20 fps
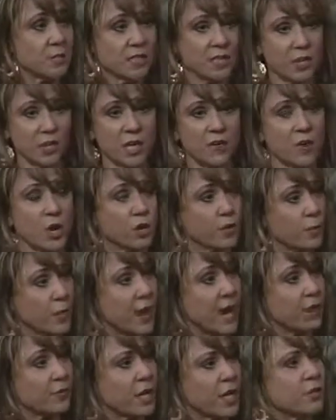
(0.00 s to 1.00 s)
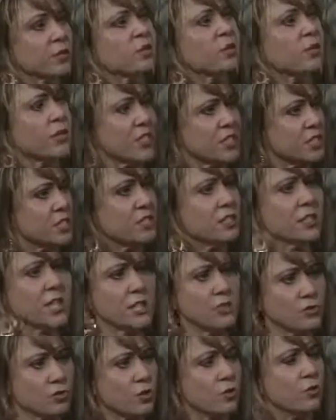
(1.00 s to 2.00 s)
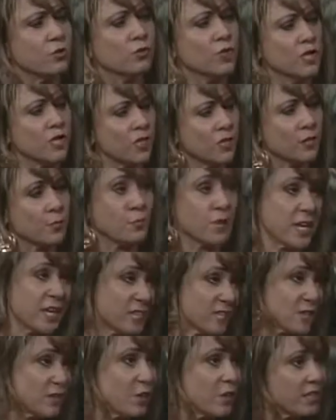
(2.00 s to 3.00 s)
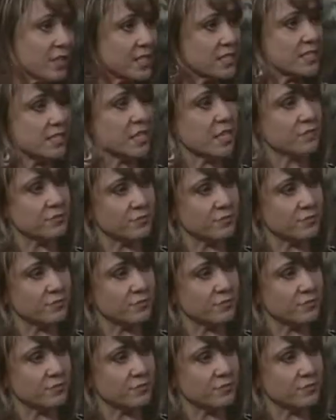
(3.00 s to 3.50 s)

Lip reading: but they'll have all the background, you know, engine, electrical, brakes, and all of that stuff.